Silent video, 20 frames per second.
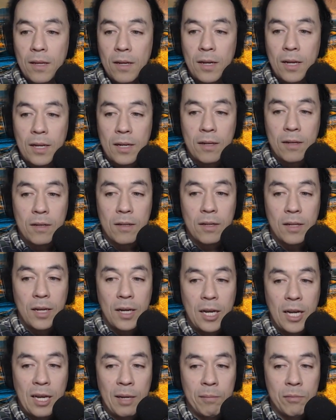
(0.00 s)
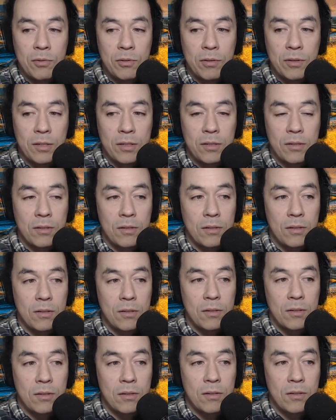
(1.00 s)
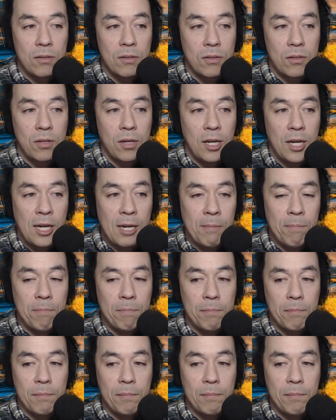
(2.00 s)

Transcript: I climbed to the top